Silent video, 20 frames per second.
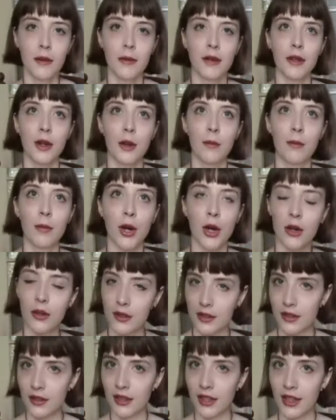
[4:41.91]
You know,
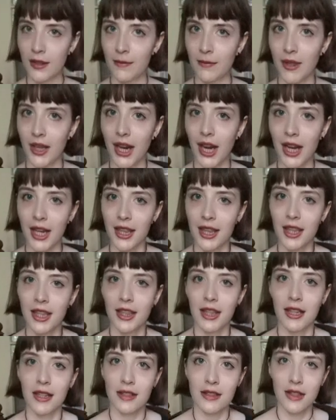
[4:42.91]
personally, I
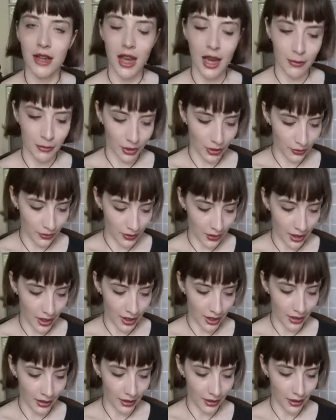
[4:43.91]
think that as time goes
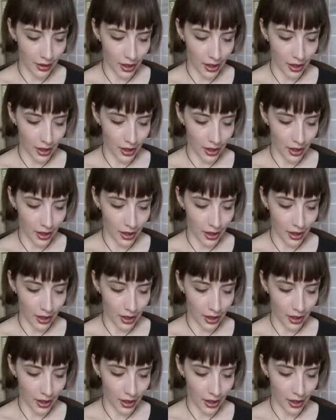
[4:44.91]
on,